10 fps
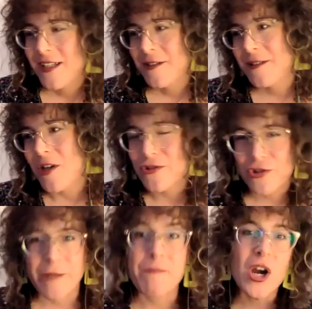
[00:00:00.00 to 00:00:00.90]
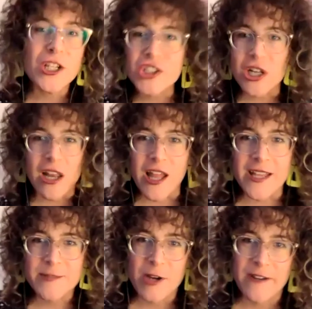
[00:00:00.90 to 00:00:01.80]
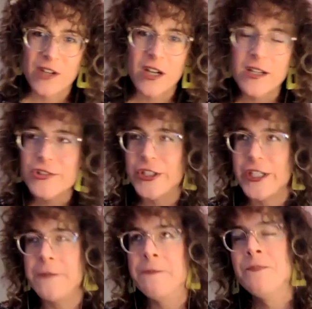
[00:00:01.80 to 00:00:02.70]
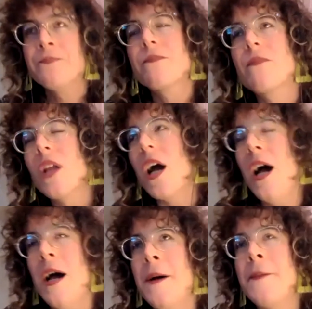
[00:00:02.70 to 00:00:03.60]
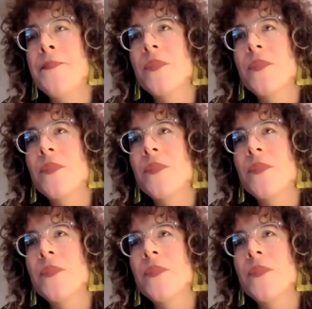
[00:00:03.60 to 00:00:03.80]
culturally marginalized part of the country. And